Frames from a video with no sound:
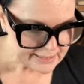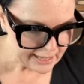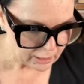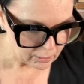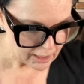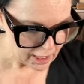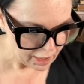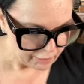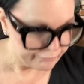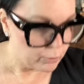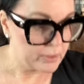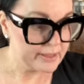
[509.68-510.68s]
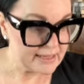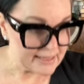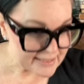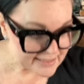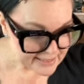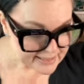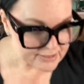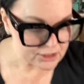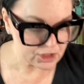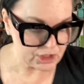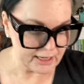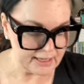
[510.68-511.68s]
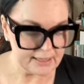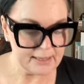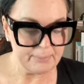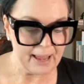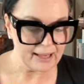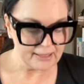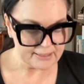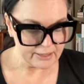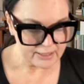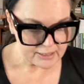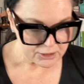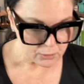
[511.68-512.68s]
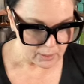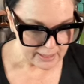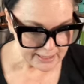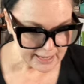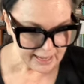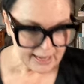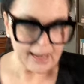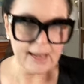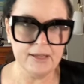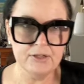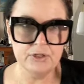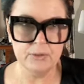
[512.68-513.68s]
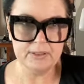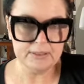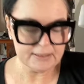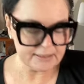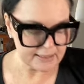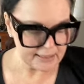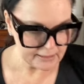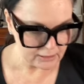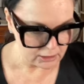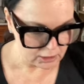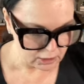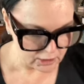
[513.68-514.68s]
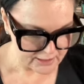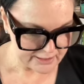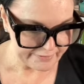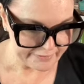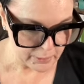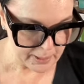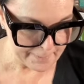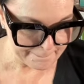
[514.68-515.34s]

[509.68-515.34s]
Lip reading: Now, for the 6th shade in the palette, now this one, as you can see, looks a very